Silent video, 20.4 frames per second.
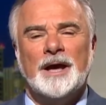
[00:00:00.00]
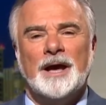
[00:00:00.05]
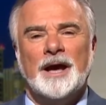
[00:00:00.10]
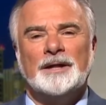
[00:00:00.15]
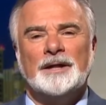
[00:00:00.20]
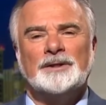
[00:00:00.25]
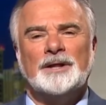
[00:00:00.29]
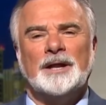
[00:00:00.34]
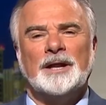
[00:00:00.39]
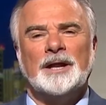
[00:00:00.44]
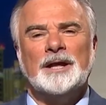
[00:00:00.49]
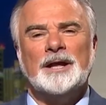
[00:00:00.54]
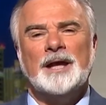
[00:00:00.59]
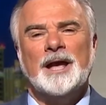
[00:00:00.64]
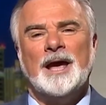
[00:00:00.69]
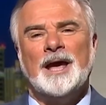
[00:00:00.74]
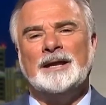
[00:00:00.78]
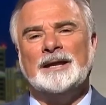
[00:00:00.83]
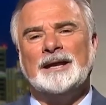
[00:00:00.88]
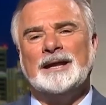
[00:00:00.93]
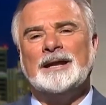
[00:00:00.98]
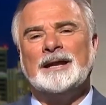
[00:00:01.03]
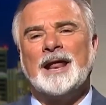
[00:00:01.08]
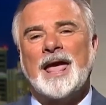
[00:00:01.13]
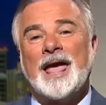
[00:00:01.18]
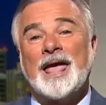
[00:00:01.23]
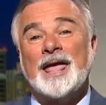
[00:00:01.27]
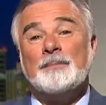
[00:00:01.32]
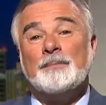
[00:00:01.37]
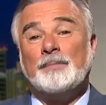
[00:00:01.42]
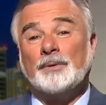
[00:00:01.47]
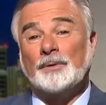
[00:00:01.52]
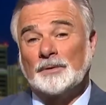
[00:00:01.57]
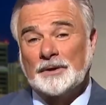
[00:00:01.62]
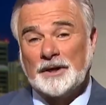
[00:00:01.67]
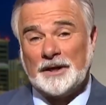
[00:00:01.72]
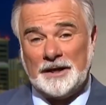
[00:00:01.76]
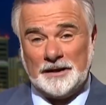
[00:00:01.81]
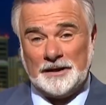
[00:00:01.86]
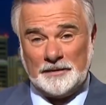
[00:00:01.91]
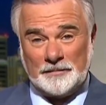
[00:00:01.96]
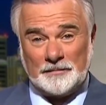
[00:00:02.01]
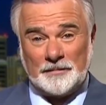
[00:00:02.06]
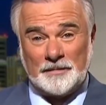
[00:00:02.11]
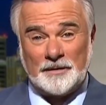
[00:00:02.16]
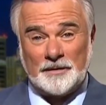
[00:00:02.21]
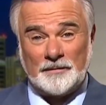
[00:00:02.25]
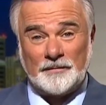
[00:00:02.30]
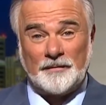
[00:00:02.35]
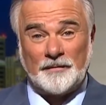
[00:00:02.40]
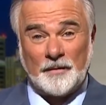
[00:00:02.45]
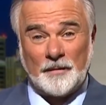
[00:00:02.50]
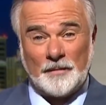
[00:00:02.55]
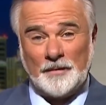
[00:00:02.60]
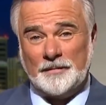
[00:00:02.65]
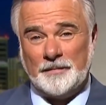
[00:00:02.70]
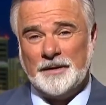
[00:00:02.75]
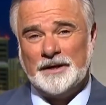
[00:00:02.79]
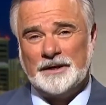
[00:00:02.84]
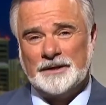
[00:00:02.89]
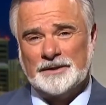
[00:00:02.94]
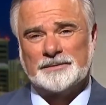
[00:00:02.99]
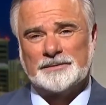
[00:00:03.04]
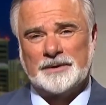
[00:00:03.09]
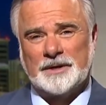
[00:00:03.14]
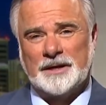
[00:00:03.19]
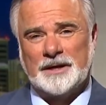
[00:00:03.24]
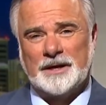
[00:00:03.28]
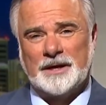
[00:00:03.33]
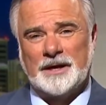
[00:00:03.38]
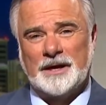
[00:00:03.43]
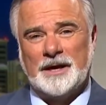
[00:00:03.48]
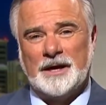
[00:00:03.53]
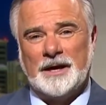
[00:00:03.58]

and that he had enabled him for the ministry.